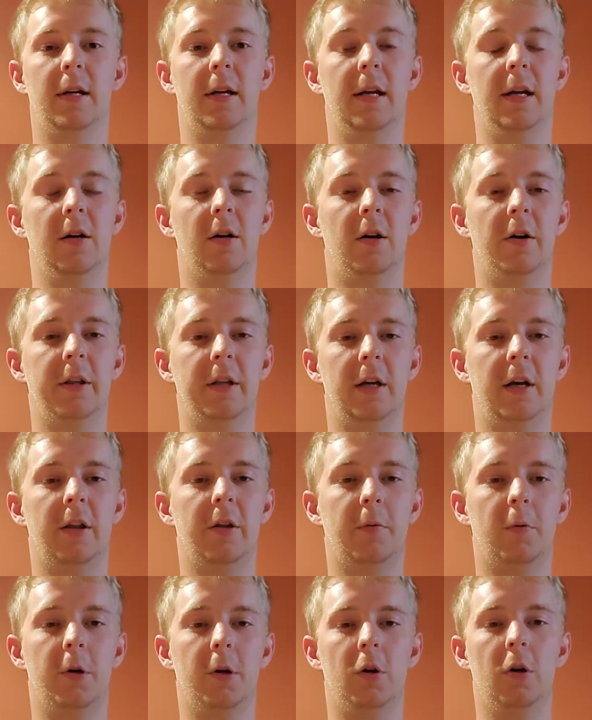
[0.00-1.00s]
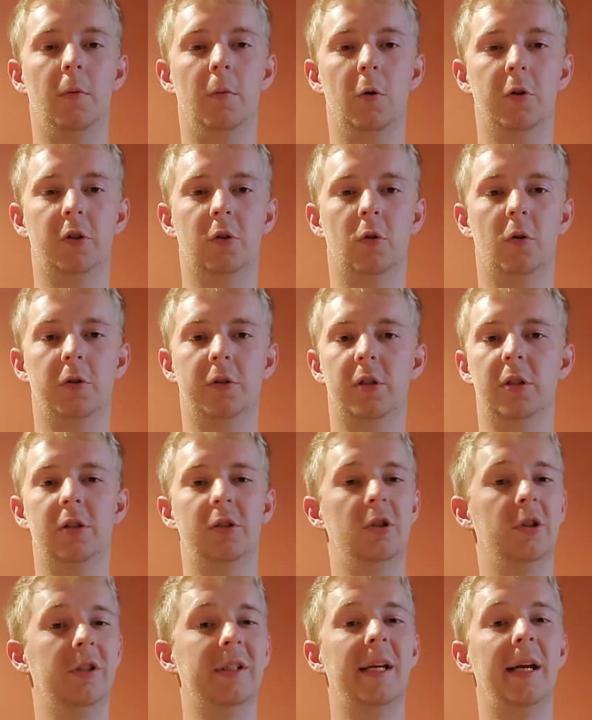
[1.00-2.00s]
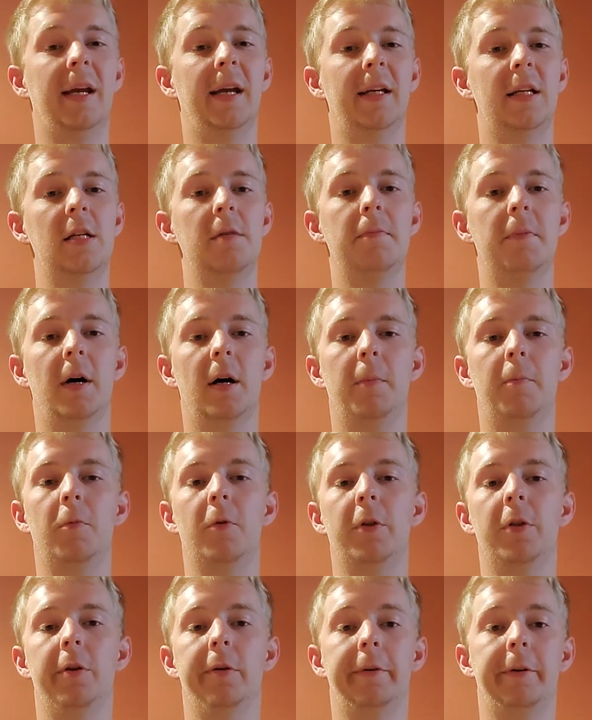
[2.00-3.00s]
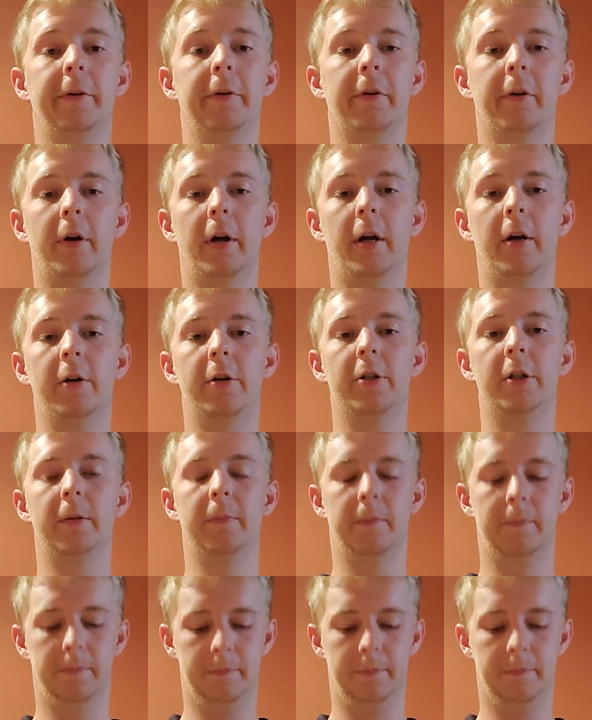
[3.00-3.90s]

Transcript: and all the other renewable sources just can't keep up with nuclear energy.